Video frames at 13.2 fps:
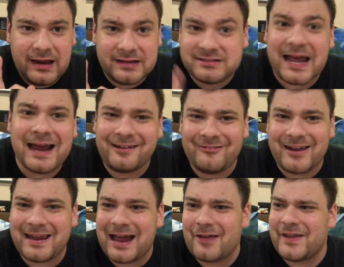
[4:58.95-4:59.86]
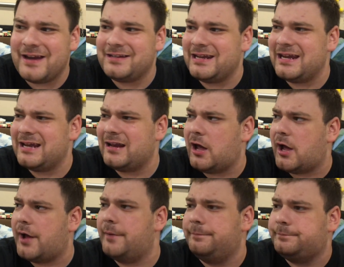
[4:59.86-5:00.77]
It's kind of like how they did
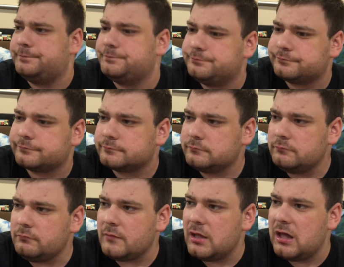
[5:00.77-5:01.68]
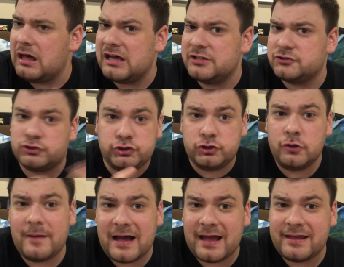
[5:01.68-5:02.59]

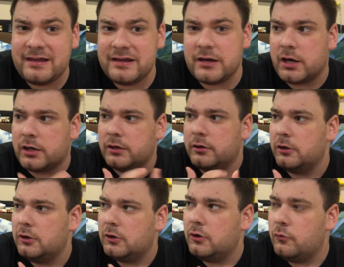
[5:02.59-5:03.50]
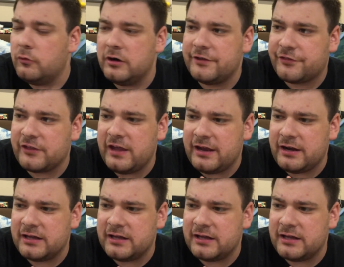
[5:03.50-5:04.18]
Jubair, in